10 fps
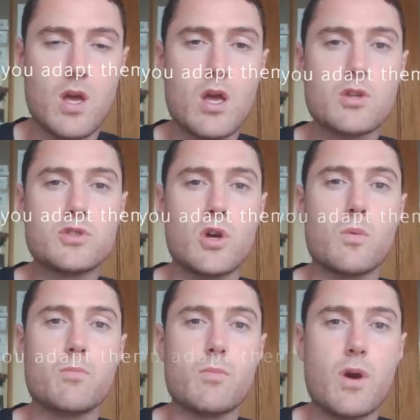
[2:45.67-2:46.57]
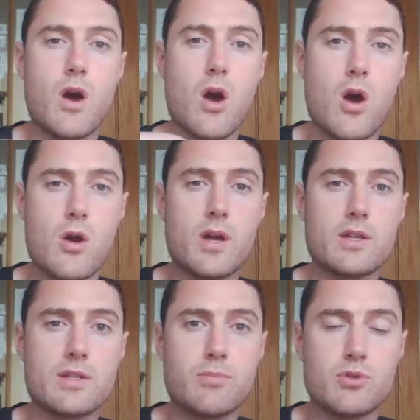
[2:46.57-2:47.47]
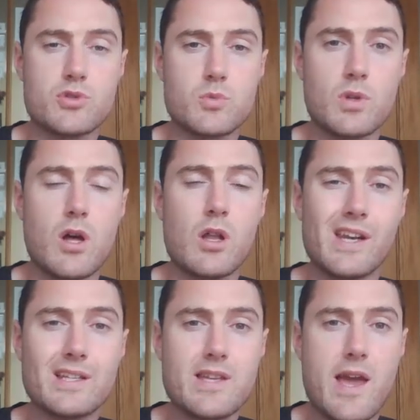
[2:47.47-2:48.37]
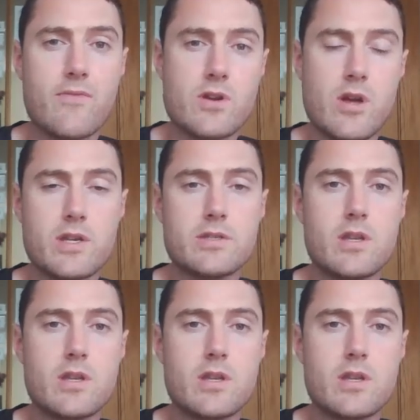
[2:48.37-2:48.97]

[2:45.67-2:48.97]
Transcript: So our puzzles will all link to Evernight.